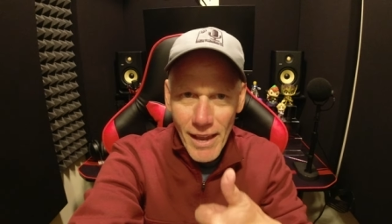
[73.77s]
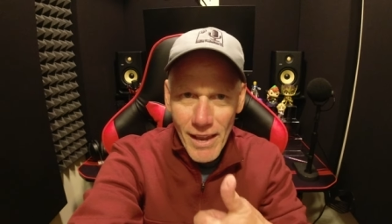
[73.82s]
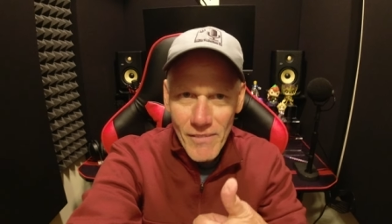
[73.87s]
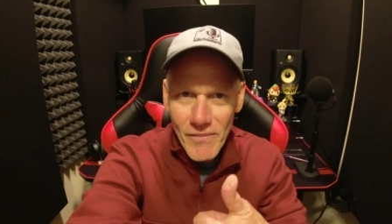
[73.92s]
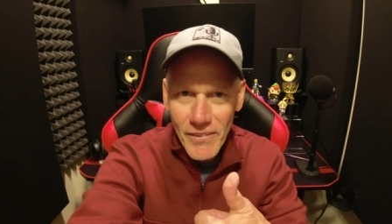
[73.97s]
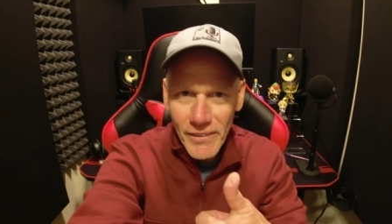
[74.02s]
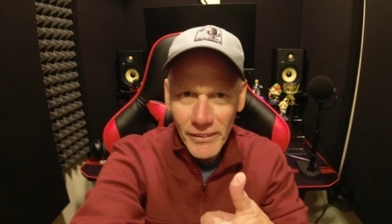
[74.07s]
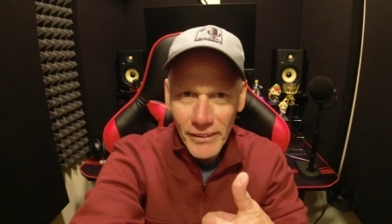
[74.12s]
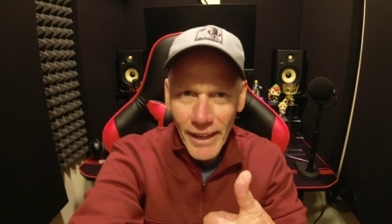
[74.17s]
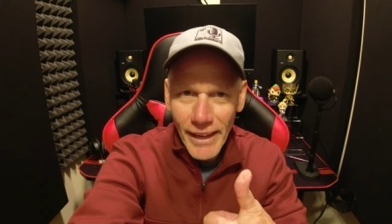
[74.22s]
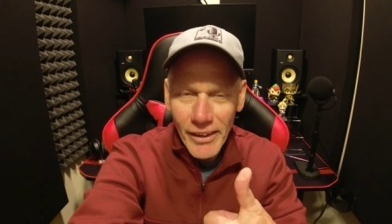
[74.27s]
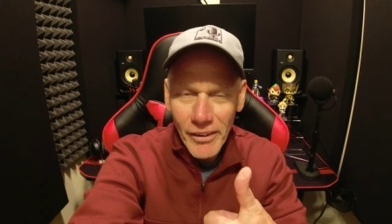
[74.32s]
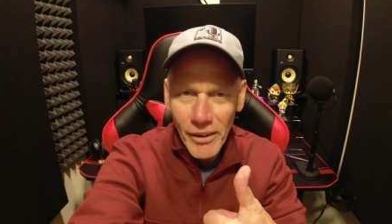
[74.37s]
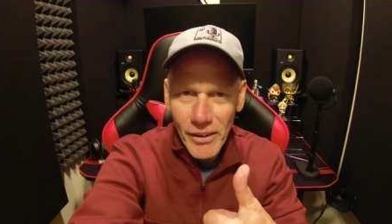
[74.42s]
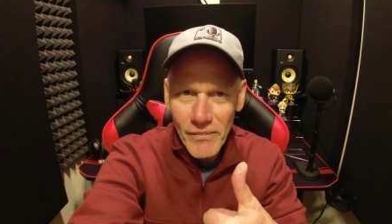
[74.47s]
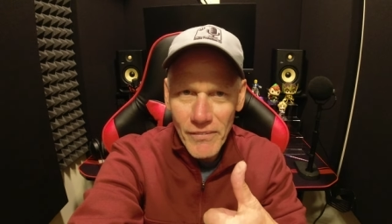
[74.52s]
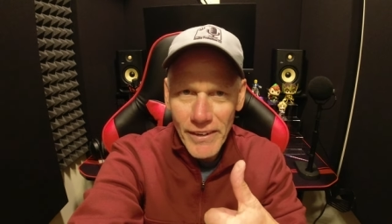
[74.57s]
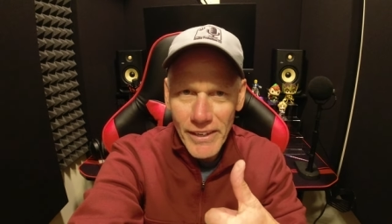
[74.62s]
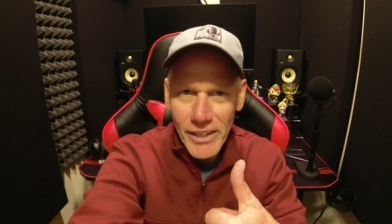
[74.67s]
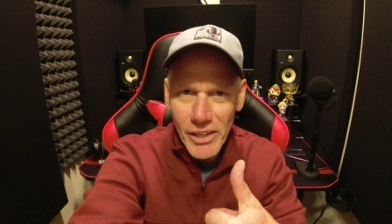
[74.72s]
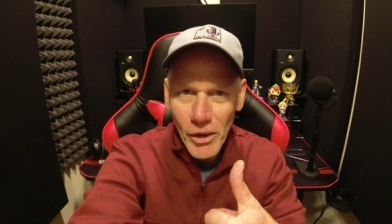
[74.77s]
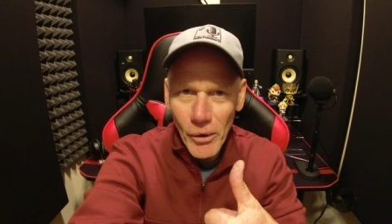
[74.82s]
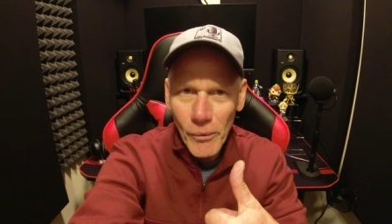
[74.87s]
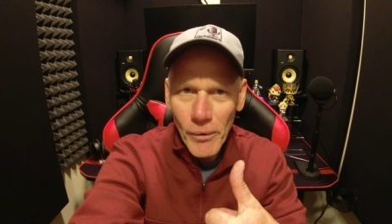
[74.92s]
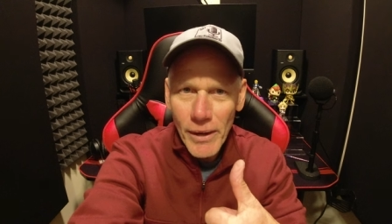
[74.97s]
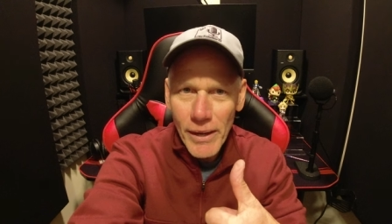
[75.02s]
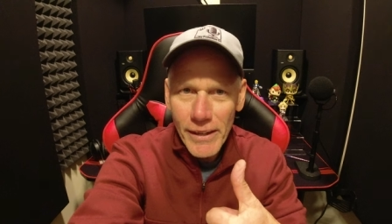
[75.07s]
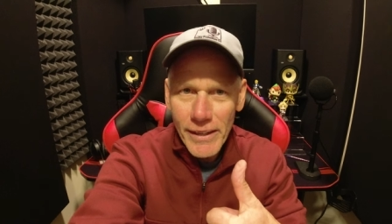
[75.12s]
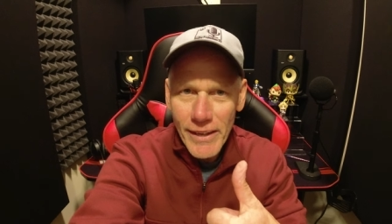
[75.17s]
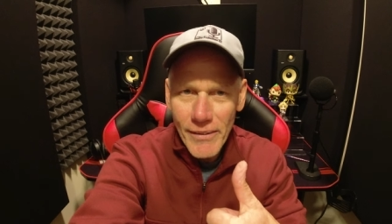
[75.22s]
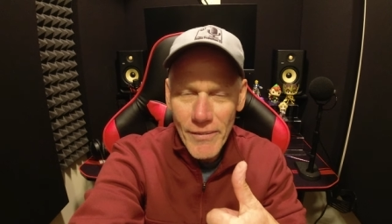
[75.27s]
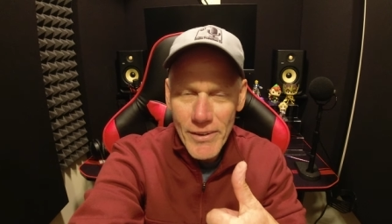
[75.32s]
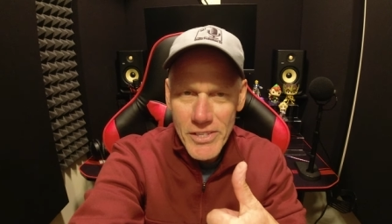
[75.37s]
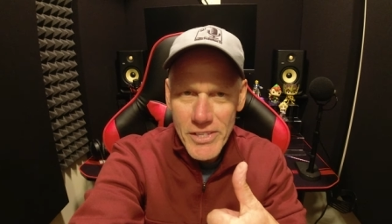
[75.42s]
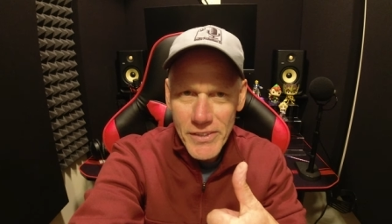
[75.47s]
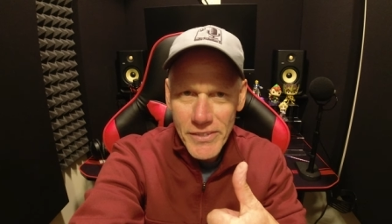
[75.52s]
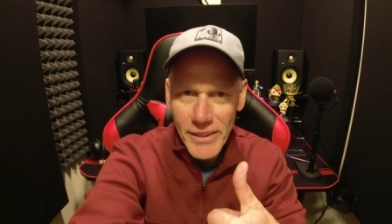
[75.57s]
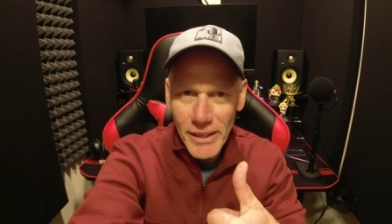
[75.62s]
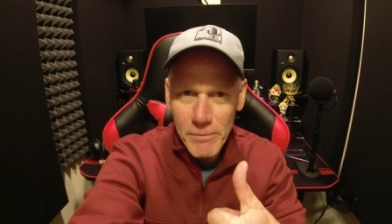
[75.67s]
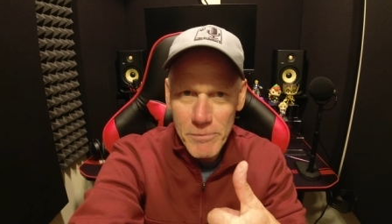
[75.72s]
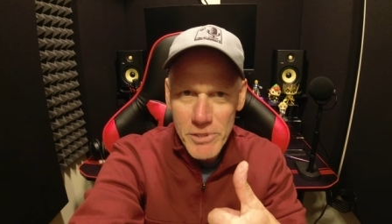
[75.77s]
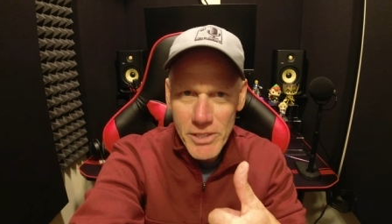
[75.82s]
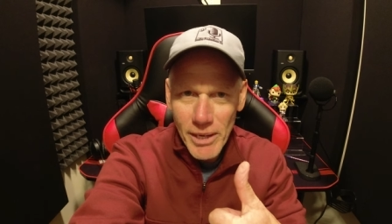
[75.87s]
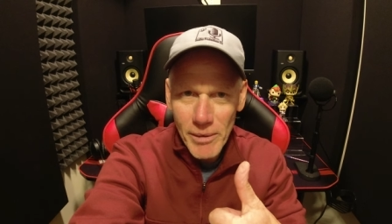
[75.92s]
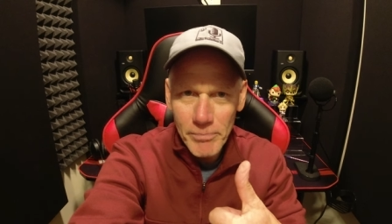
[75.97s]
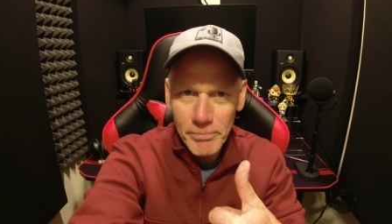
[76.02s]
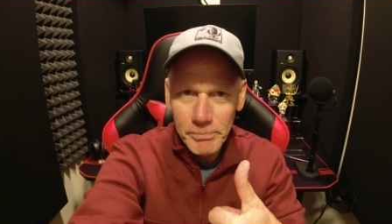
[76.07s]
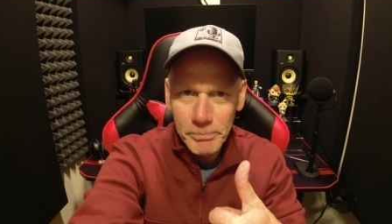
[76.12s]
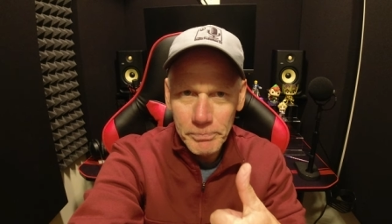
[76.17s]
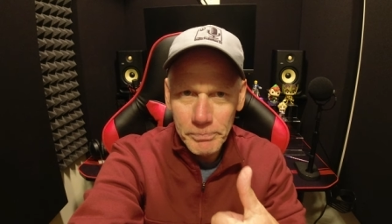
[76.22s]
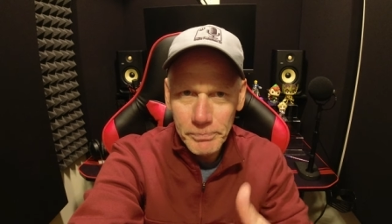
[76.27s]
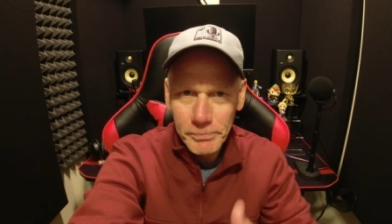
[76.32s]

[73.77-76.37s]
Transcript: If you like our video, give us a thumbs up.